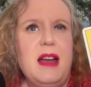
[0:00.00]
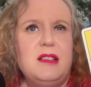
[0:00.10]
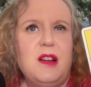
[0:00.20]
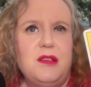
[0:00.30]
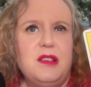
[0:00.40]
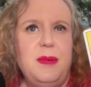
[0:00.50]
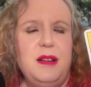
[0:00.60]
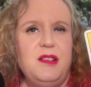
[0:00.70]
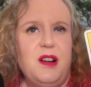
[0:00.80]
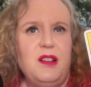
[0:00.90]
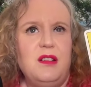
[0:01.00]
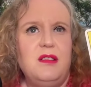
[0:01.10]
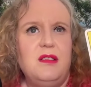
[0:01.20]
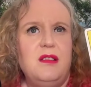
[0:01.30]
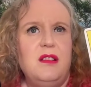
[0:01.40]
it's got to be
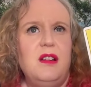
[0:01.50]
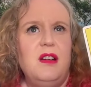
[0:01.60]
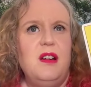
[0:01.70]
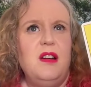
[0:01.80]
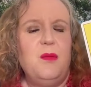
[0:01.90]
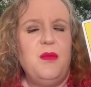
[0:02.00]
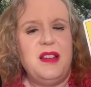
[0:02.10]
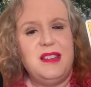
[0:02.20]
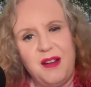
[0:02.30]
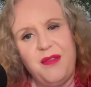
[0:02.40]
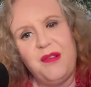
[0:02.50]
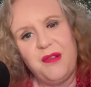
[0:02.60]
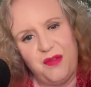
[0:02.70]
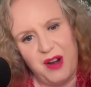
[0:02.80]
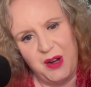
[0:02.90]
done with a
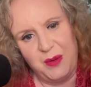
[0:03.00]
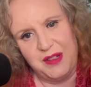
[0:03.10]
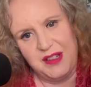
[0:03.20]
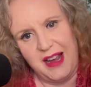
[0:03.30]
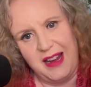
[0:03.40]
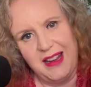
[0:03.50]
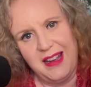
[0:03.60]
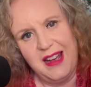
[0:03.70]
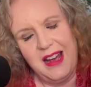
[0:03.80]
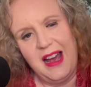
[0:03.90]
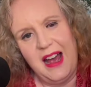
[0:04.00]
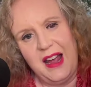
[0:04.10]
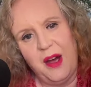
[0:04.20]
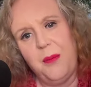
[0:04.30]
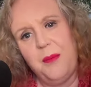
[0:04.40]
different frequency,
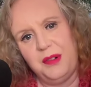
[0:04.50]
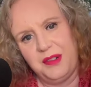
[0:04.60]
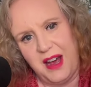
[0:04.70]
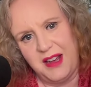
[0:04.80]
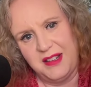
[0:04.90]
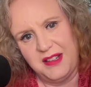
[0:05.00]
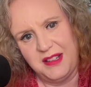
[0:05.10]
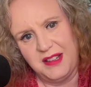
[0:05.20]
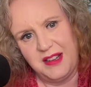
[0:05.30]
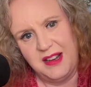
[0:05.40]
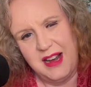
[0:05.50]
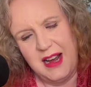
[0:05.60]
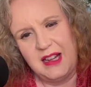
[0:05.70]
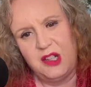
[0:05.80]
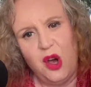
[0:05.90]
a humbleness.
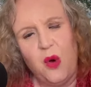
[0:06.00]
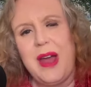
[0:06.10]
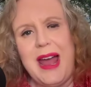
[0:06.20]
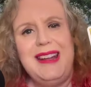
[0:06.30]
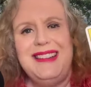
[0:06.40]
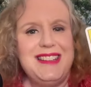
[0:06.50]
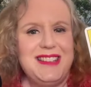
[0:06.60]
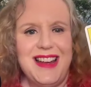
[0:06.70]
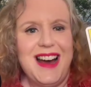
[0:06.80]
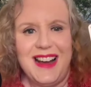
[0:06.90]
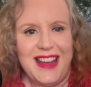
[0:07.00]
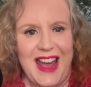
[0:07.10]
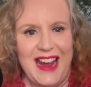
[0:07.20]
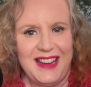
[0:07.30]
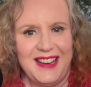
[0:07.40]
It's okay to start
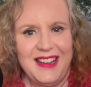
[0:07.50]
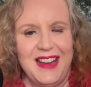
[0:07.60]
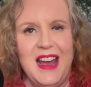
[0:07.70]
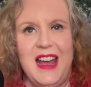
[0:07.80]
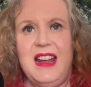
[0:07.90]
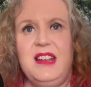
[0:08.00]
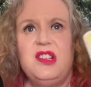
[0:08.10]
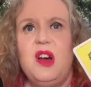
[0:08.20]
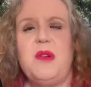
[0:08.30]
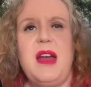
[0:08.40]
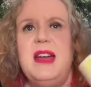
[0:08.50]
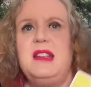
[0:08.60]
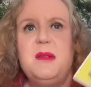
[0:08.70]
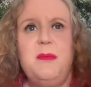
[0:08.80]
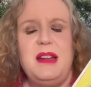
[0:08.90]
again. It's okay
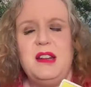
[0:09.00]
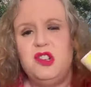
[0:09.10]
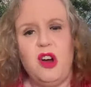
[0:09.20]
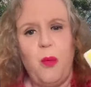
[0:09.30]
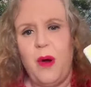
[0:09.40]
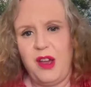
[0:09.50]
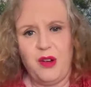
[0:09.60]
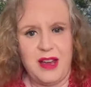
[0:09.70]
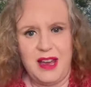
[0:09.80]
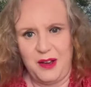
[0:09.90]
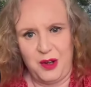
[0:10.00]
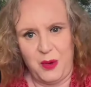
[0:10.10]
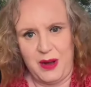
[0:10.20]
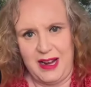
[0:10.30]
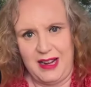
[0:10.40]
to be in a job where you're king and
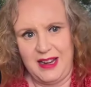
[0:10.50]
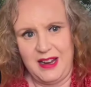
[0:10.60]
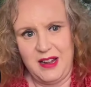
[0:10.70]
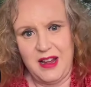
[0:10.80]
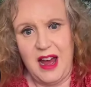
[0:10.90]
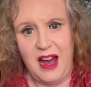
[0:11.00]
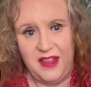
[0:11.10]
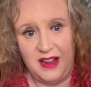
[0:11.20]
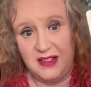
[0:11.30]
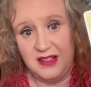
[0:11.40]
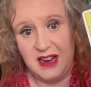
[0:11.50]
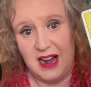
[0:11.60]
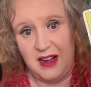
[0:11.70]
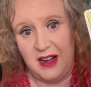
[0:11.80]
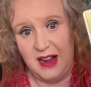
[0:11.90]
queen and then
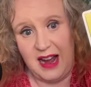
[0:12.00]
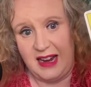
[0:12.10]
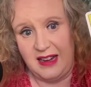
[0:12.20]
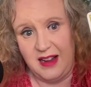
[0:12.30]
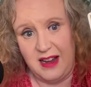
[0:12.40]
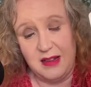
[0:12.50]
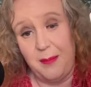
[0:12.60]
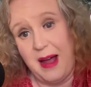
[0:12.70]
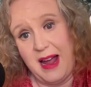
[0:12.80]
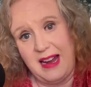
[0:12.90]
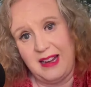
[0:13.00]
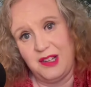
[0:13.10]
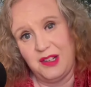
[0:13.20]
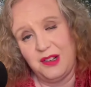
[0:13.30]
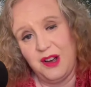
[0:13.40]
start again as a
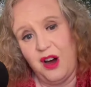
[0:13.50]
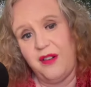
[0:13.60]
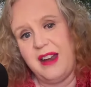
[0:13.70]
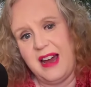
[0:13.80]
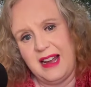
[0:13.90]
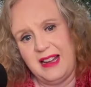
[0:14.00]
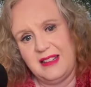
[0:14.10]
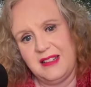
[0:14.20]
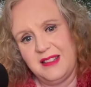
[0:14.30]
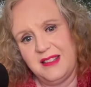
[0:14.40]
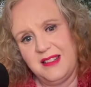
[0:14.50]
page. Or a knight.